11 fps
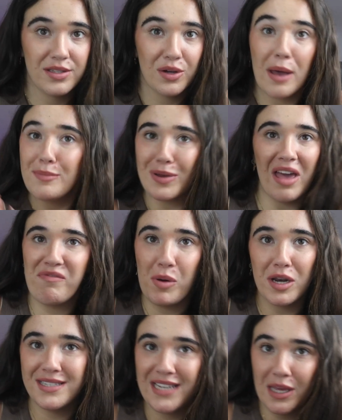So I've
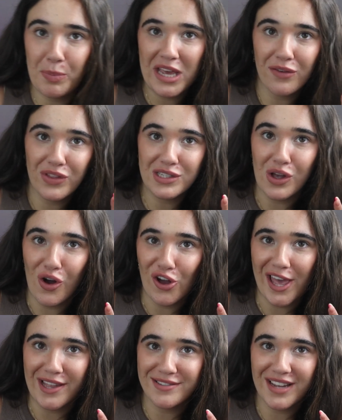put a sneak peek of the song
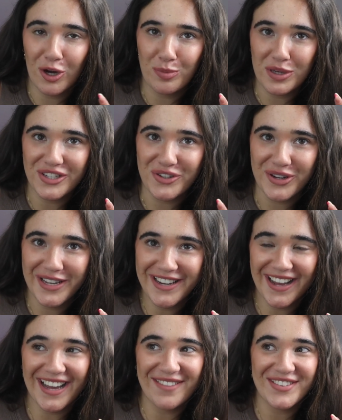in. I hope you enjoyed.
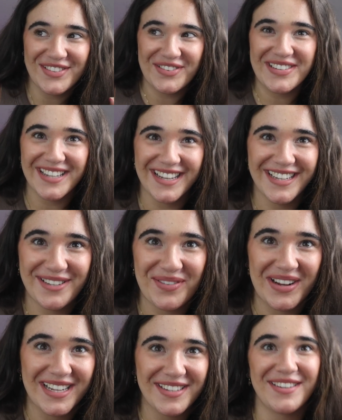I'm so excited to
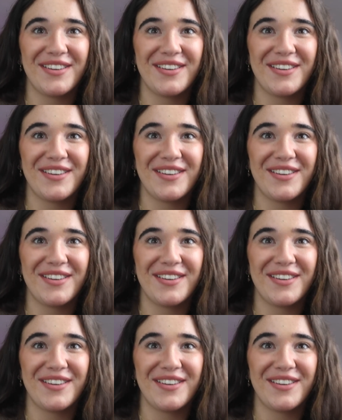bring it to